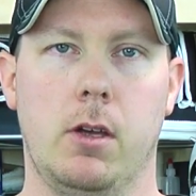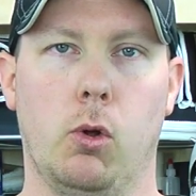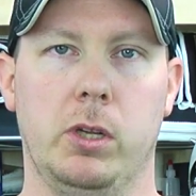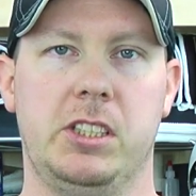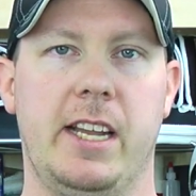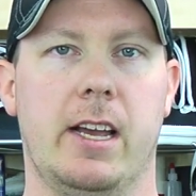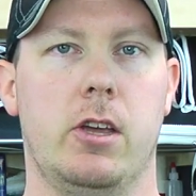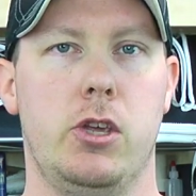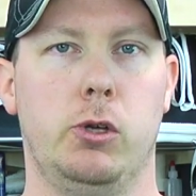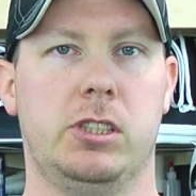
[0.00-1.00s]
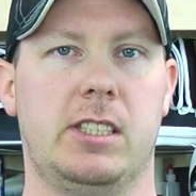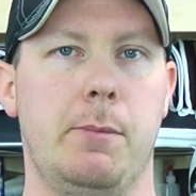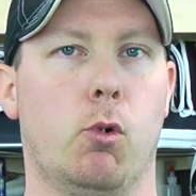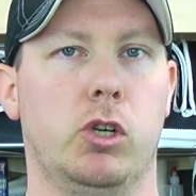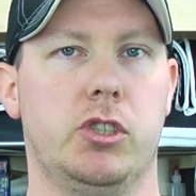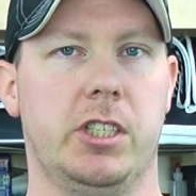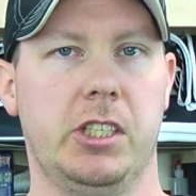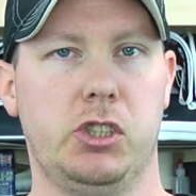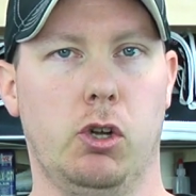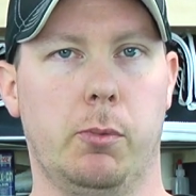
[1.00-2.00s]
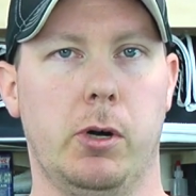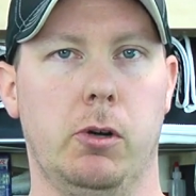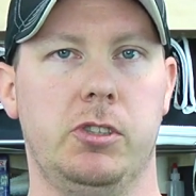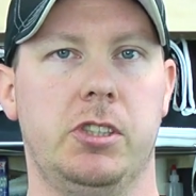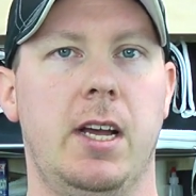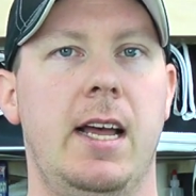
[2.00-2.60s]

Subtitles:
goalie stick uses a more traditional approach.